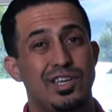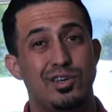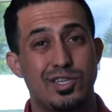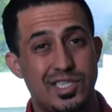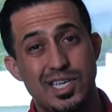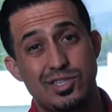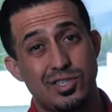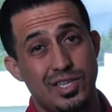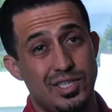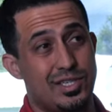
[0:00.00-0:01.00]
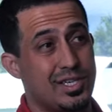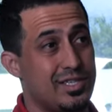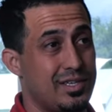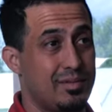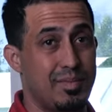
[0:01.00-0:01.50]
you're essentially
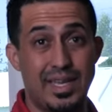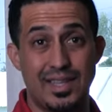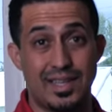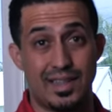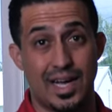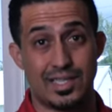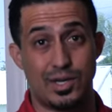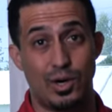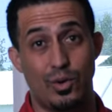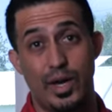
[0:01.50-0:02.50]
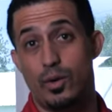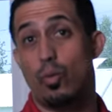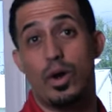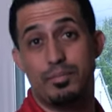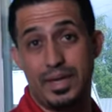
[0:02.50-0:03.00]
just making the glass go in
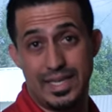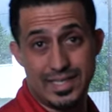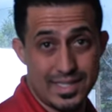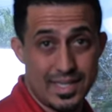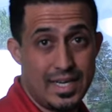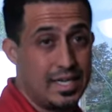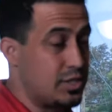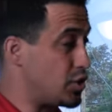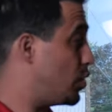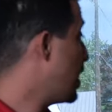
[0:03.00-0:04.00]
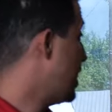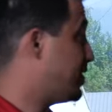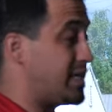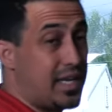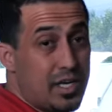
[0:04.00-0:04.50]
one piece. So
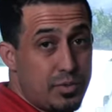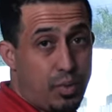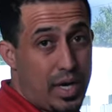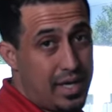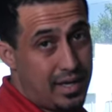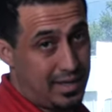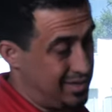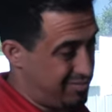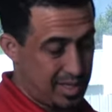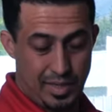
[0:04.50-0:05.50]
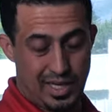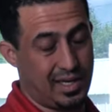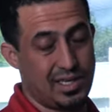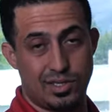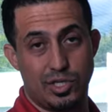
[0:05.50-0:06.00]
if it does break, somebody
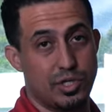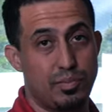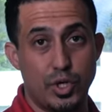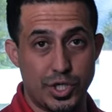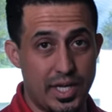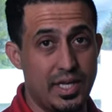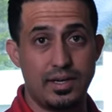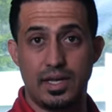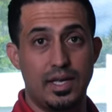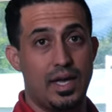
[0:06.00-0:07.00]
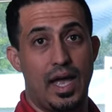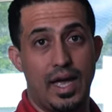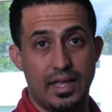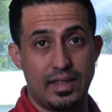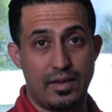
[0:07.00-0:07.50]
can easily just push it in
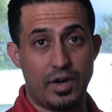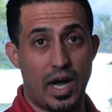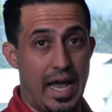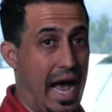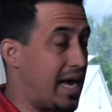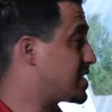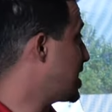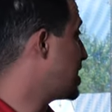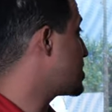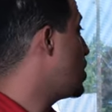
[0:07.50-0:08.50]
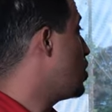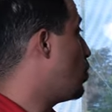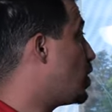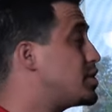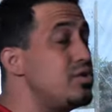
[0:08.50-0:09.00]
and they've got access.
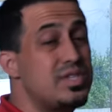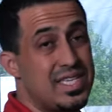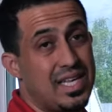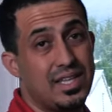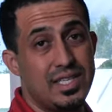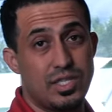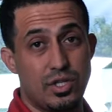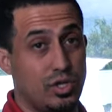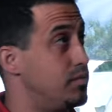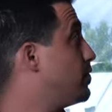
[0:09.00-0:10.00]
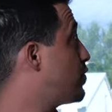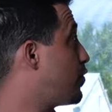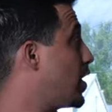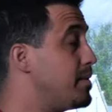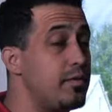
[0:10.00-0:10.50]
Once you seal it to the
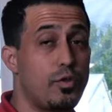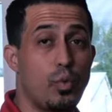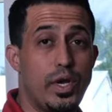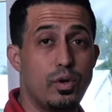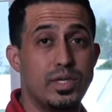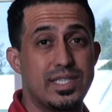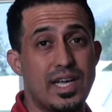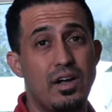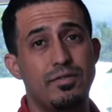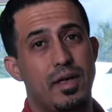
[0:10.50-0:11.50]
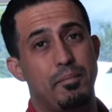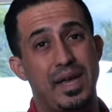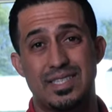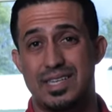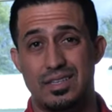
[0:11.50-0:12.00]
frame of the window itself, it
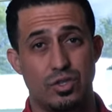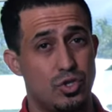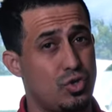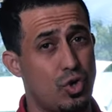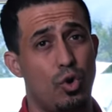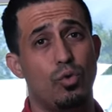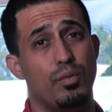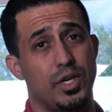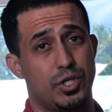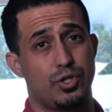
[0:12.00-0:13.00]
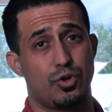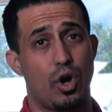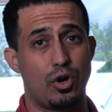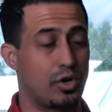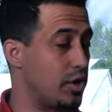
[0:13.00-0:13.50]
makes it so much
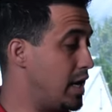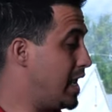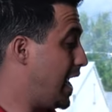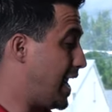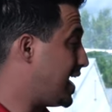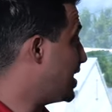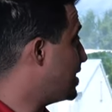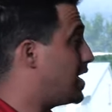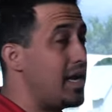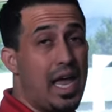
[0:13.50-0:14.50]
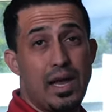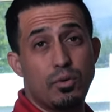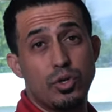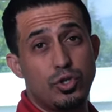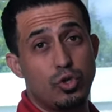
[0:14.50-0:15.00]
stronger and
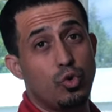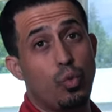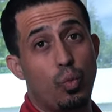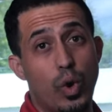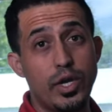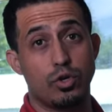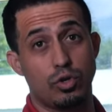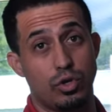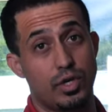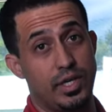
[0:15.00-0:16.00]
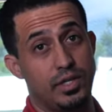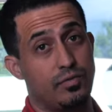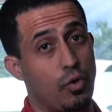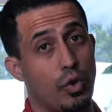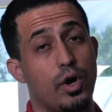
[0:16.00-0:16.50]
able to do what you're looking
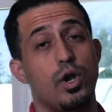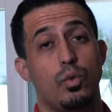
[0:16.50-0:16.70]
for,